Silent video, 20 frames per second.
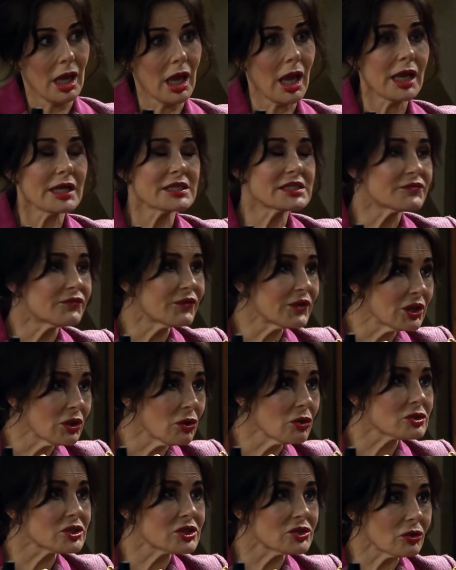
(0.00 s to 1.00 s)
It's for
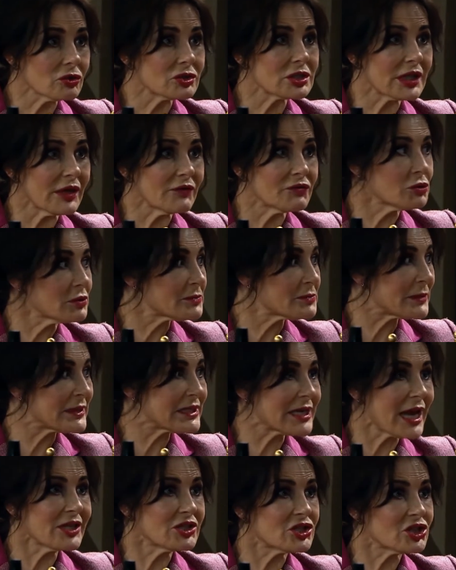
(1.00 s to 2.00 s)
your son to give to his
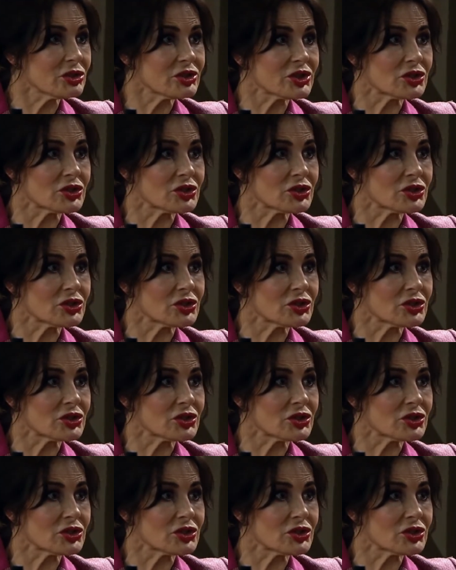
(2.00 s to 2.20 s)
potential